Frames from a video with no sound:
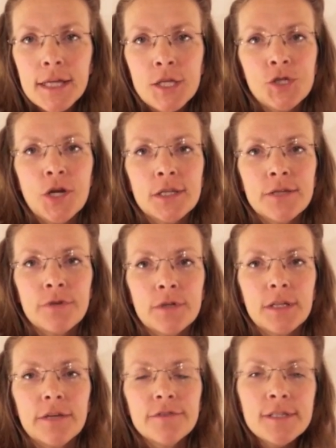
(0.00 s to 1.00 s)
injunctive
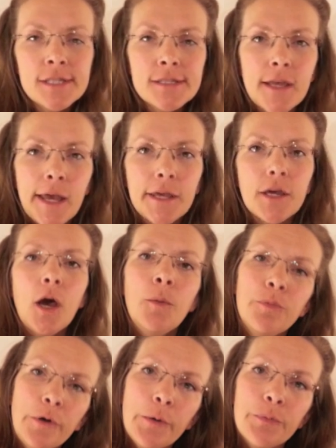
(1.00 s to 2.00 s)
relief. This is like
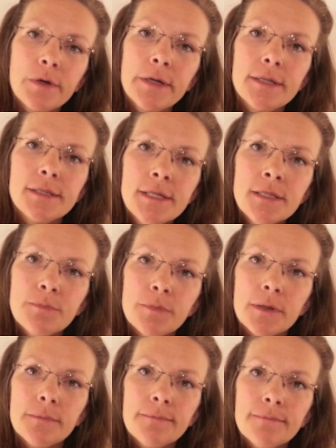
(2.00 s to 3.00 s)
appropriate
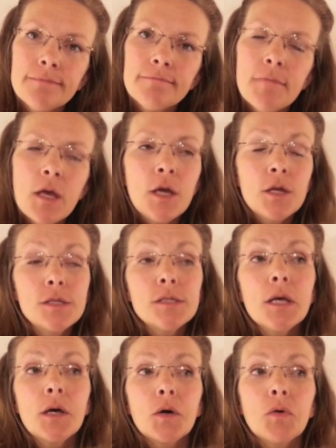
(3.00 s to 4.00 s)
discipline.
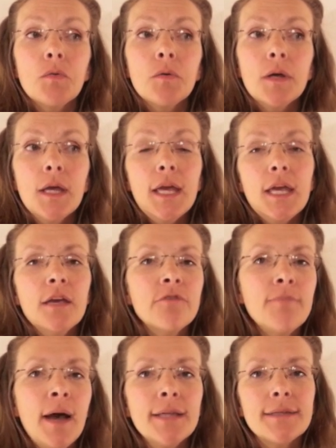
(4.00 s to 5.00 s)
So,
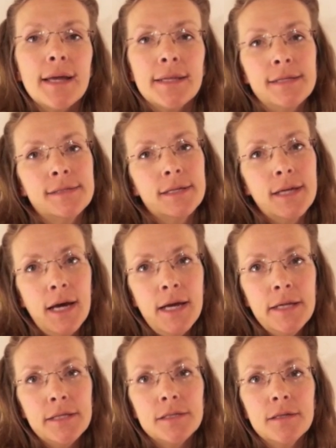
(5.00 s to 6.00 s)
if my daddy is a
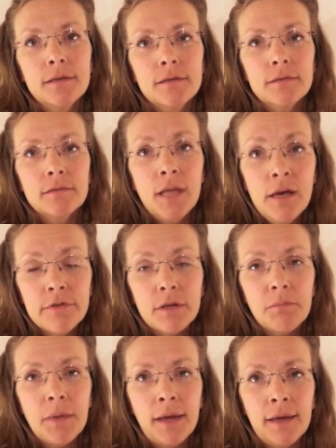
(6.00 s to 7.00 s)
kind,
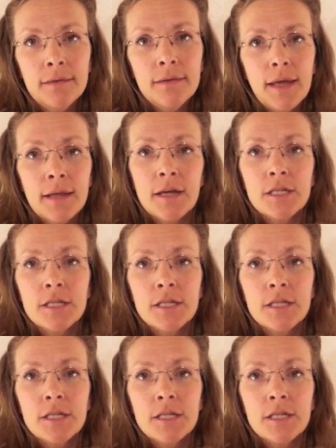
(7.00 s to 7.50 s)
loving man and